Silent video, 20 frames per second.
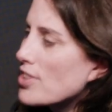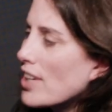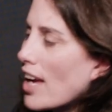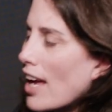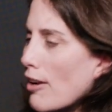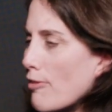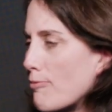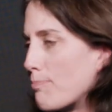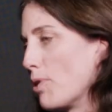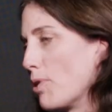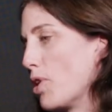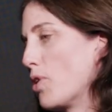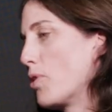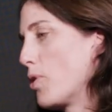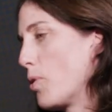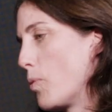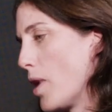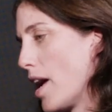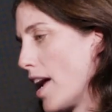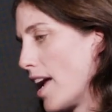kind of blown
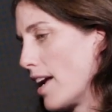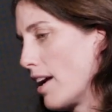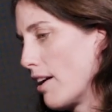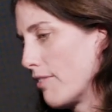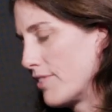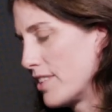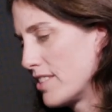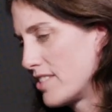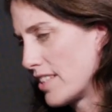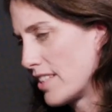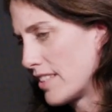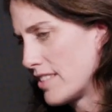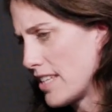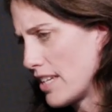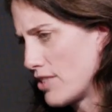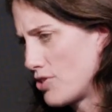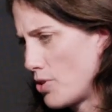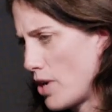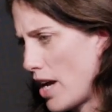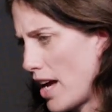away of the
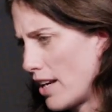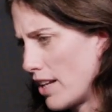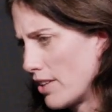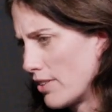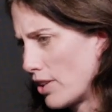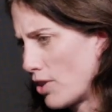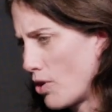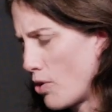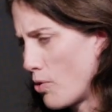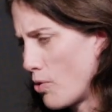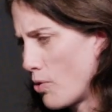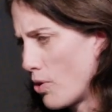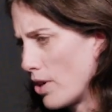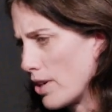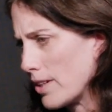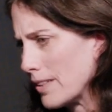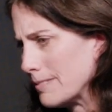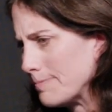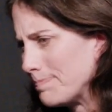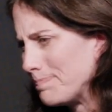success you had on the
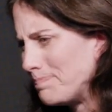court.